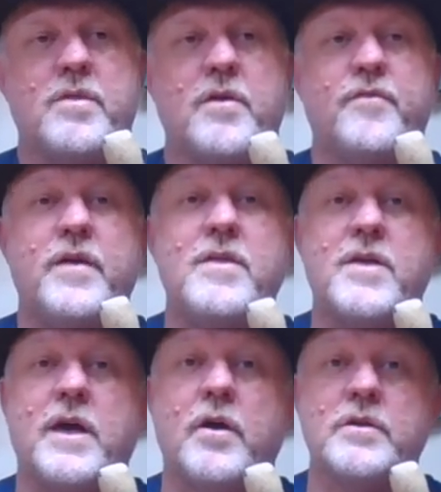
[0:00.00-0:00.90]
So
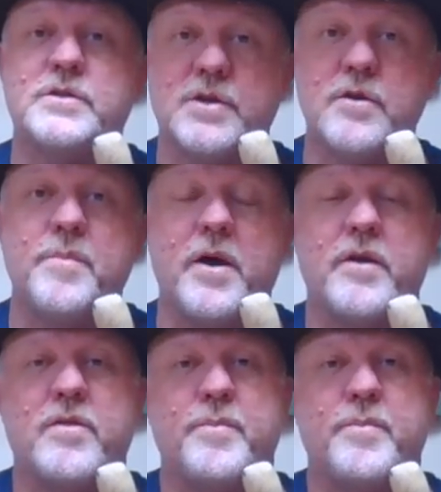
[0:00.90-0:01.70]
Fiji got two bonus